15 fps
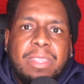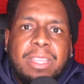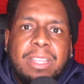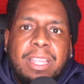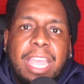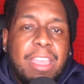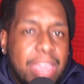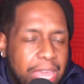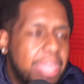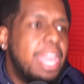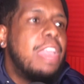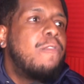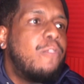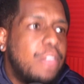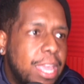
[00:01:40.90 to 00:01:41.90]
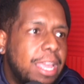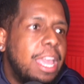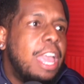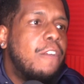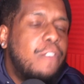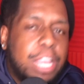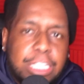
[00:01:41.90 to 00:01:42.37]
If
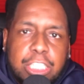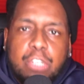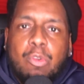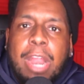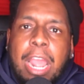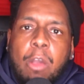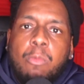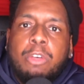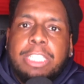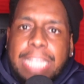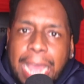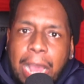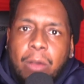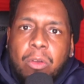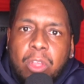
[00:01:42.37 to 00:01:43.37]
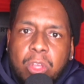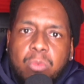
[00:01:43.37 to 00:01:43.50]
Instagram was out,